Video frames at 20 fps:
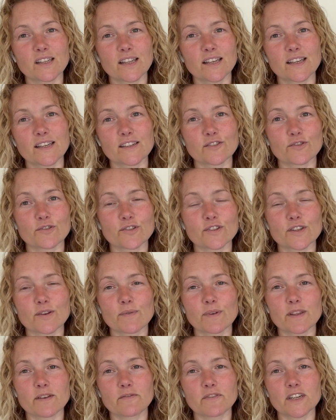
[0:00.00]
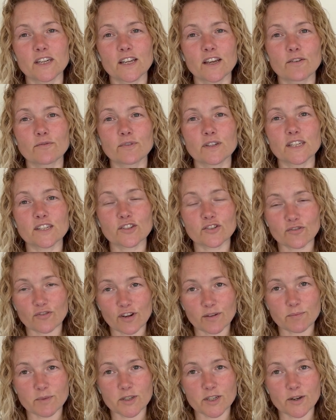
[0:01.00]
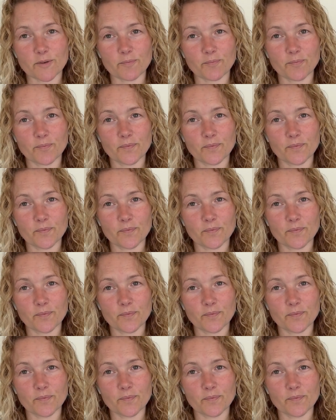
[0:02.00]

link is also in the video description.